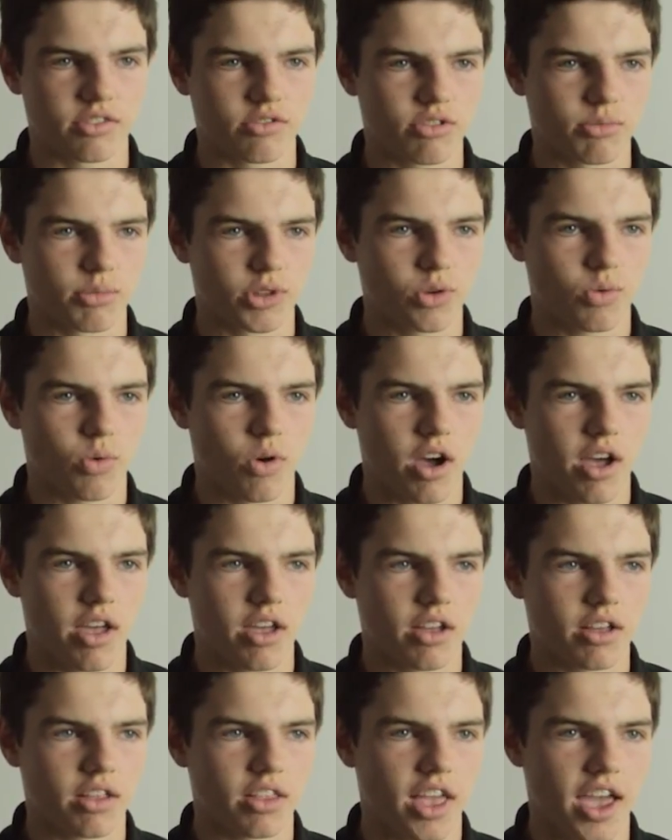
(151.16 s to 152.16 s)
from the
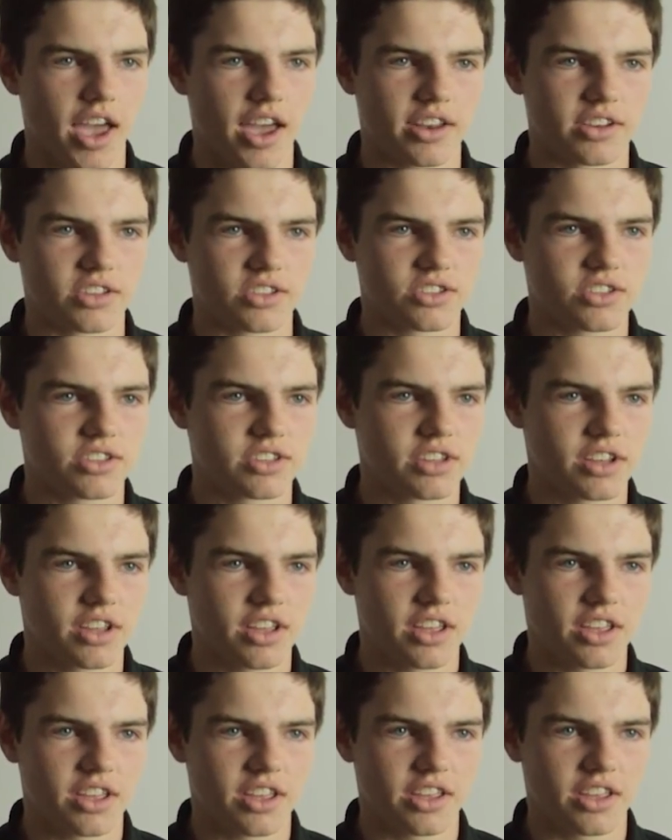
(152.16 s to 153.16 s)
choir and
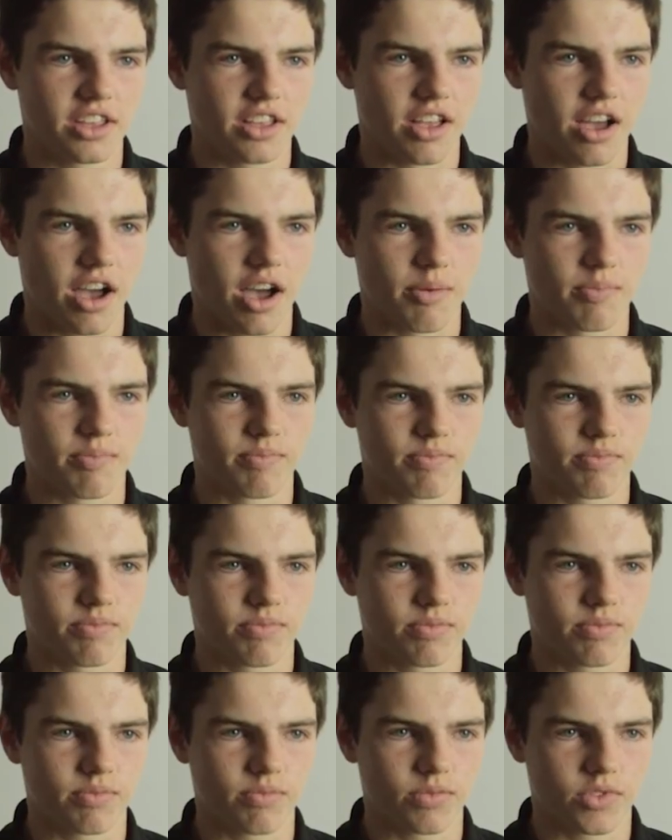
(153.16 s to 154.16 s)
um,
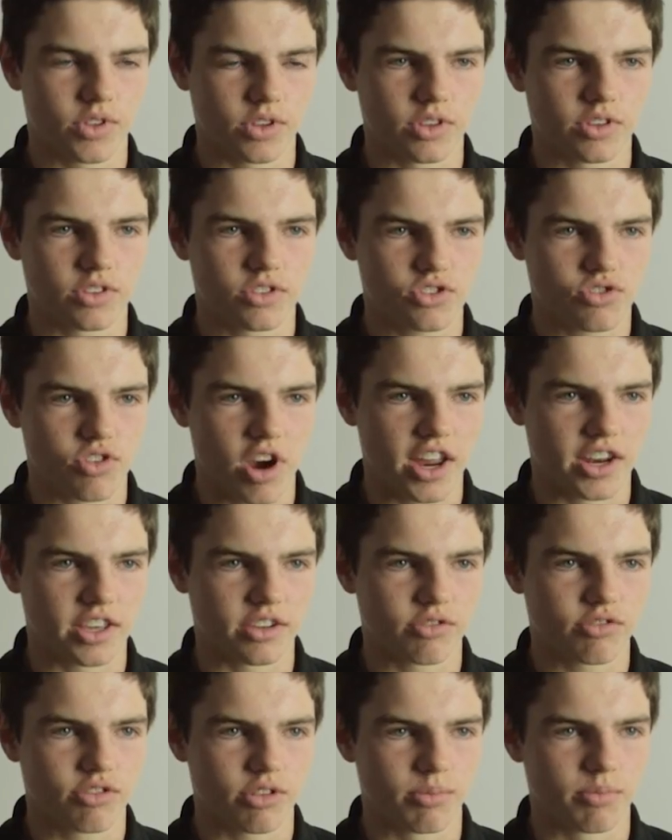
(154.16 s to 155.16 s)
the
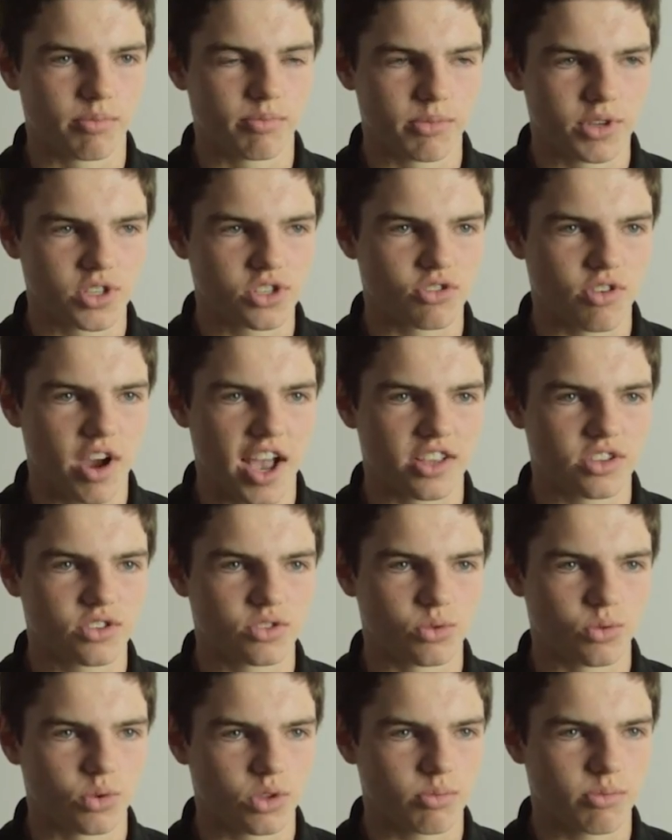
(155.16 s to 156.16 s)
training from Mister
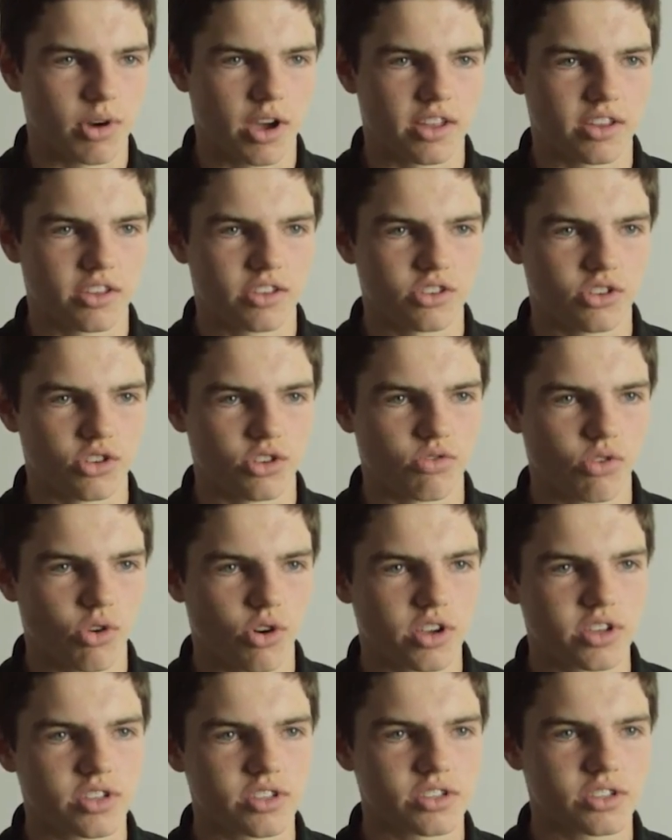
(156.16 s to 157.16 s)
Ansel with my new
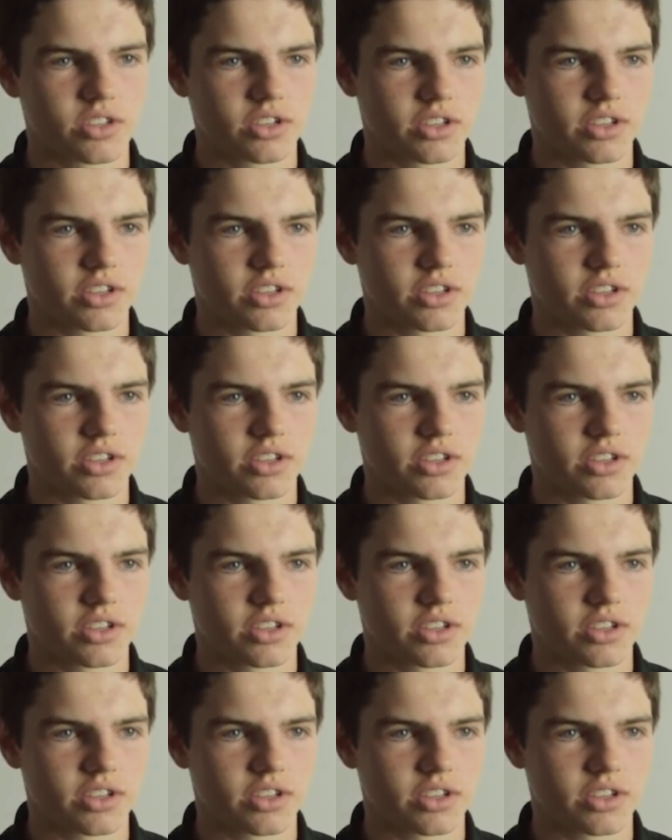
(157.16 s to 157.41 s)
voice.